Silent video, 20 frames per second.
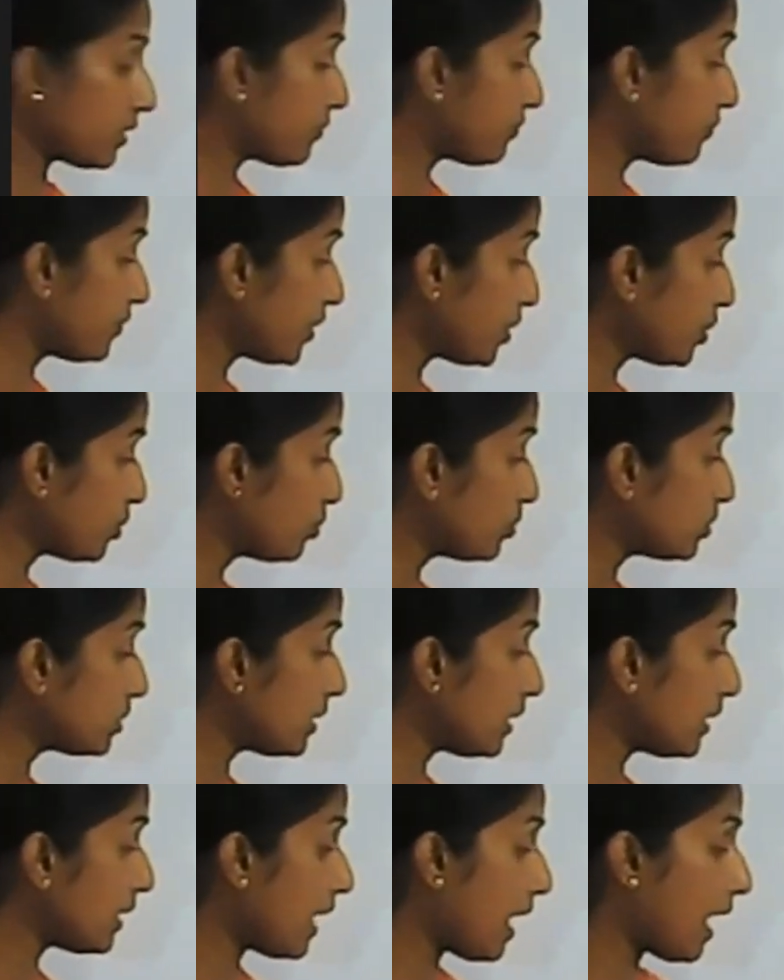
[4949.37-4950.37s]
If we use
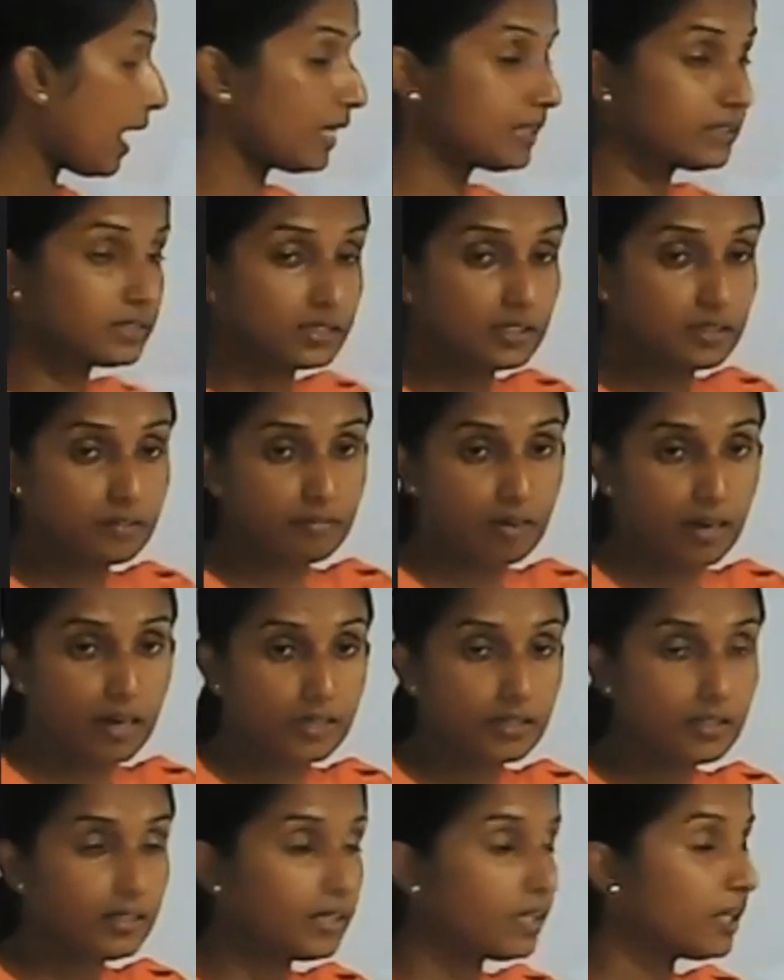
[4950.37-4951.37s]
a larger
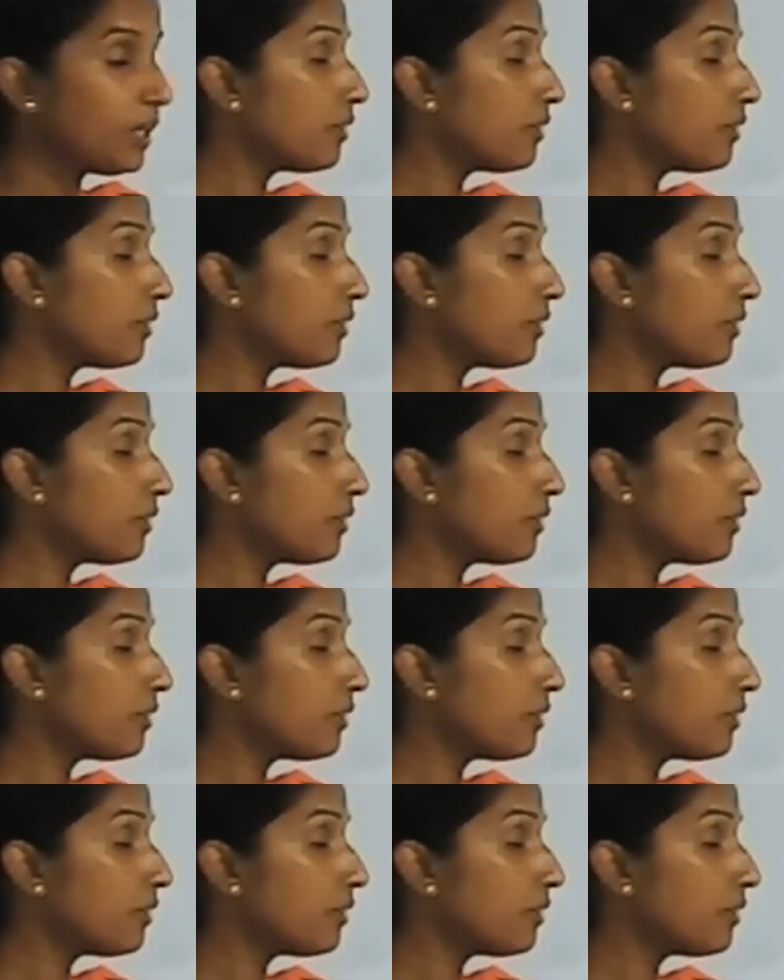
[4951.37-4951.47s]
one,